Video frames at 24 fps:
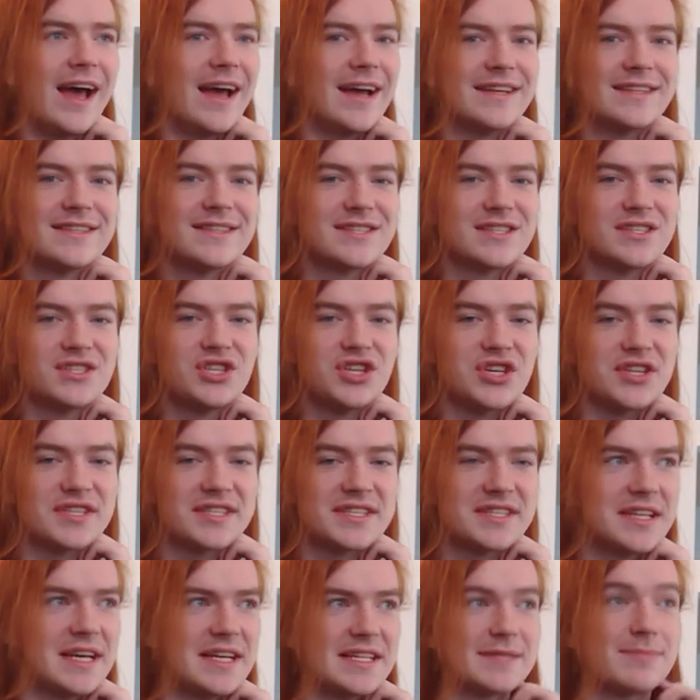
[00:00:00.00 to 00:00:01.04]
It's
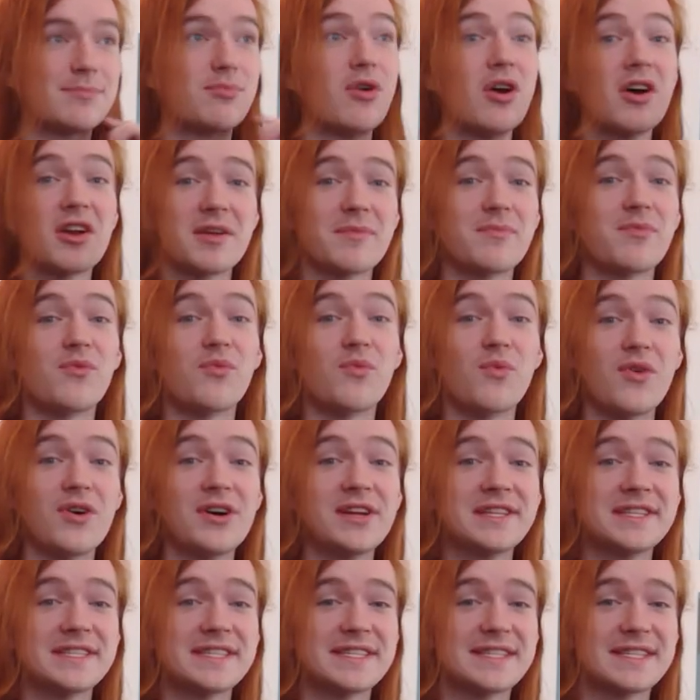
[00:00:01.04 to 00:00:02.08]
just, it's brought up
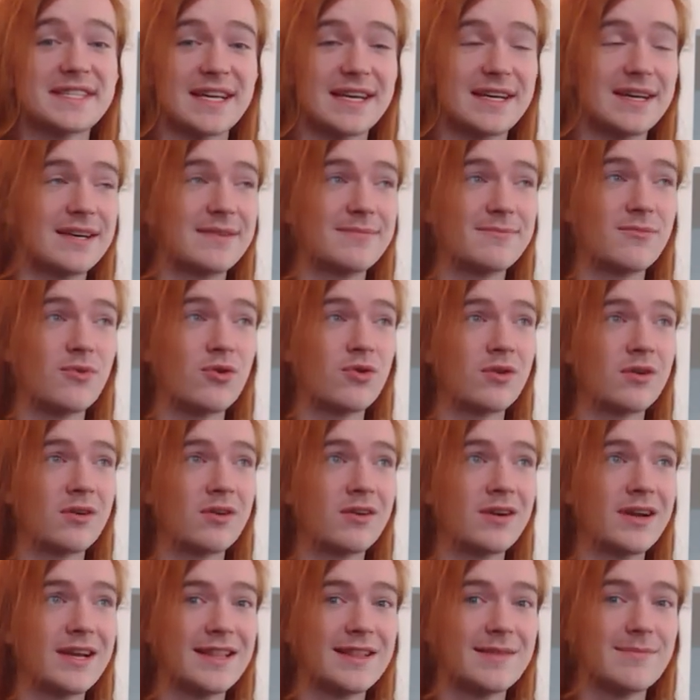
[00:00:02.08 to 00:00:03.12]
once
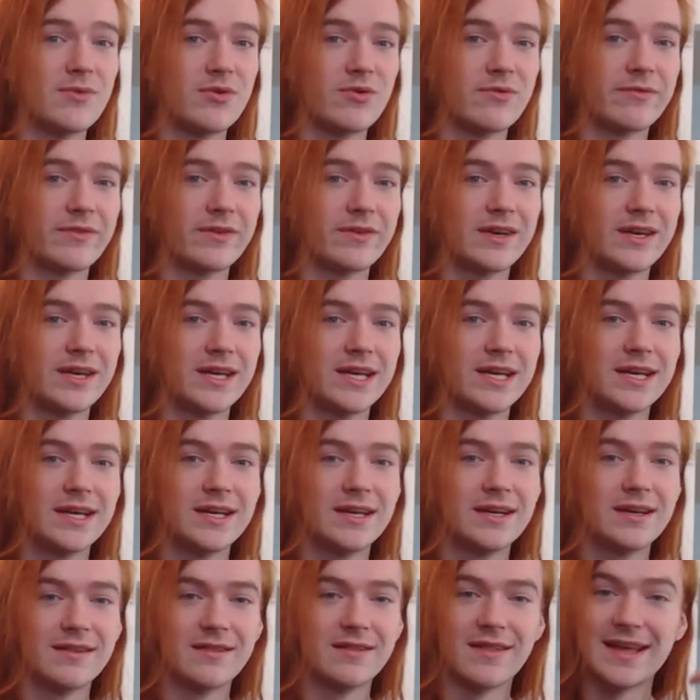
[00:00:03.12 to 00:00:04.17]
more in the movie,
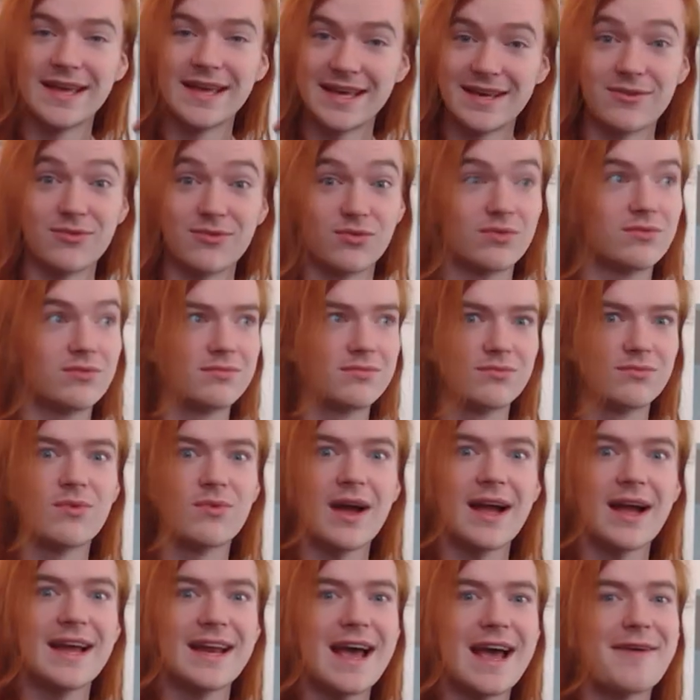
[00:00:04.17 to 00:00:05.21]
like
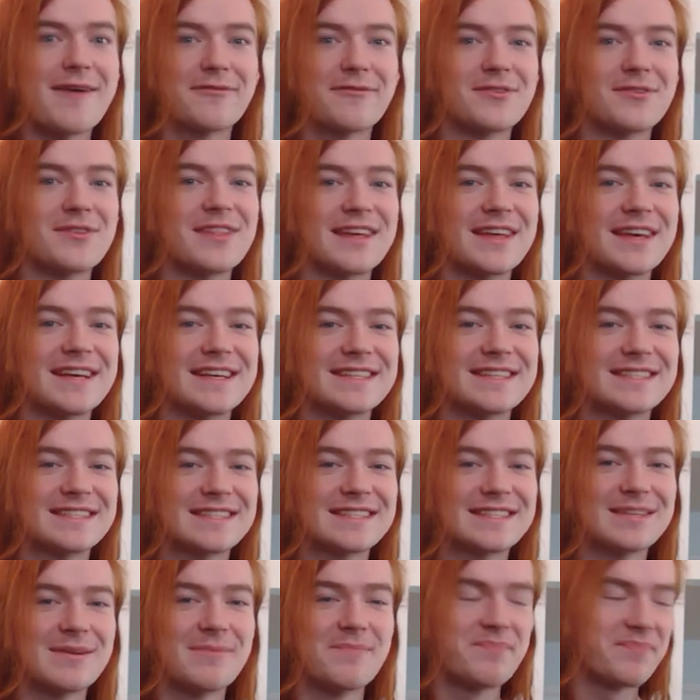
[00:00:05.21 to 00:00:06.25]
right after
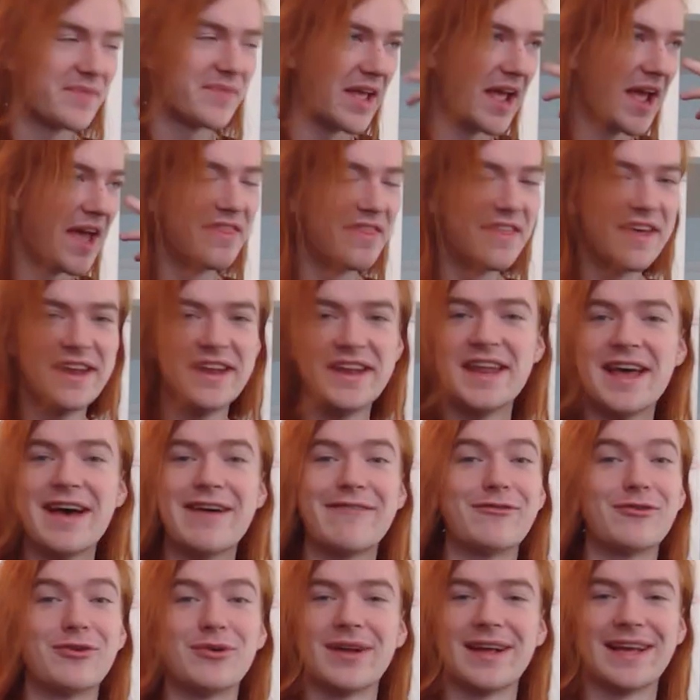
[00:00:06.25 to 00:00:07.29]
this and then
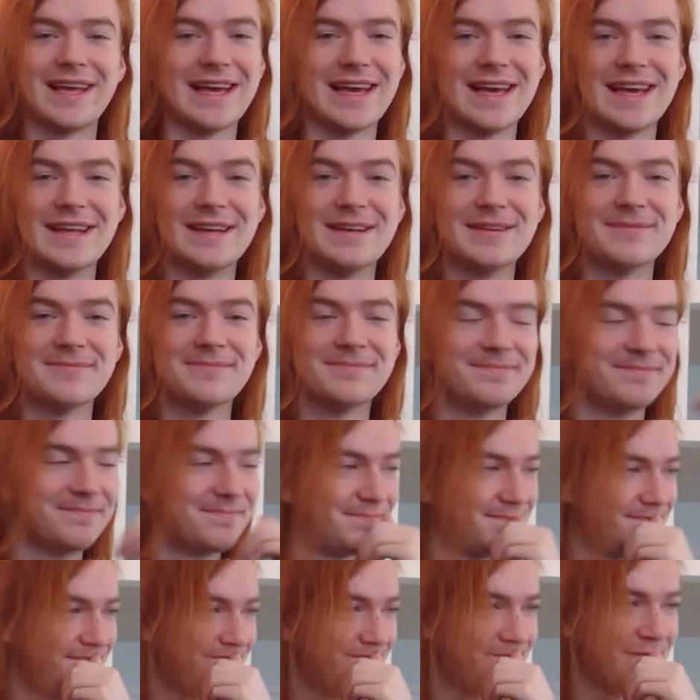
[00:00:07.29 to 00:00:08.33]
never again.
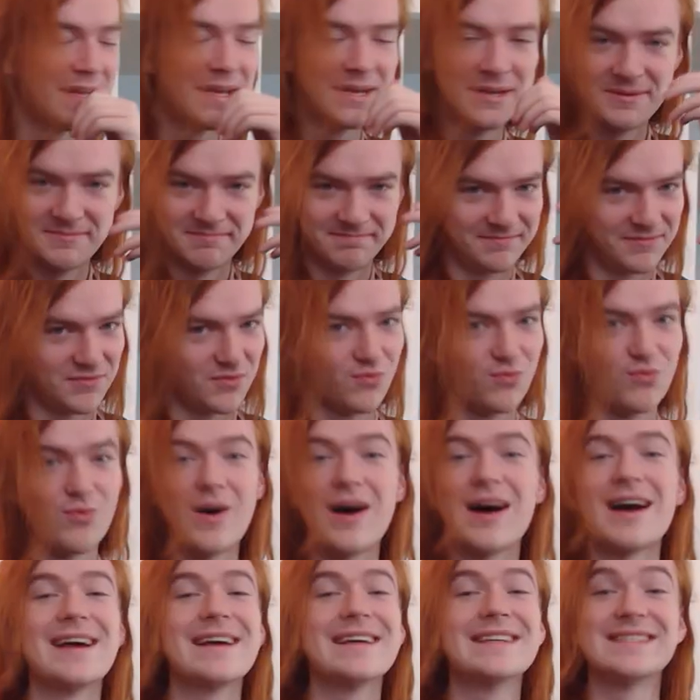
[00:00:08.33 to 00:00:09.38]

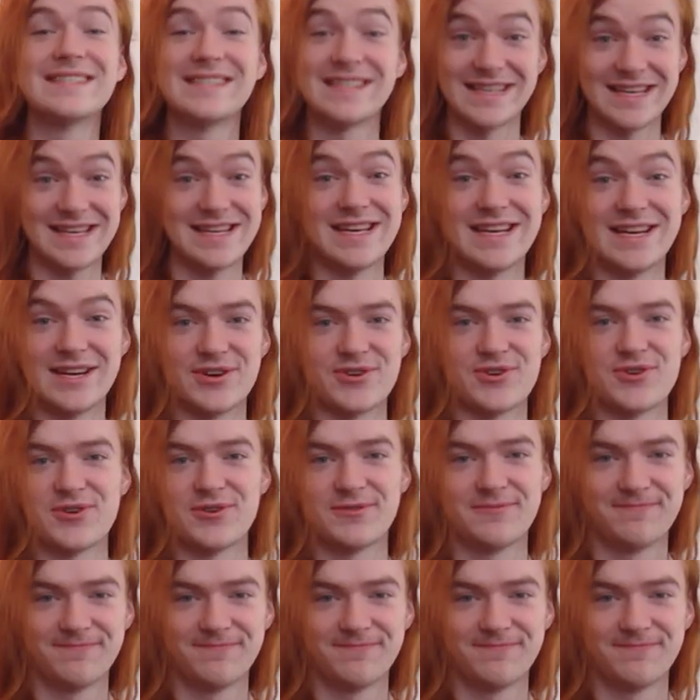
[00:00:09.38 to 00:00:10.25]
Why is it here?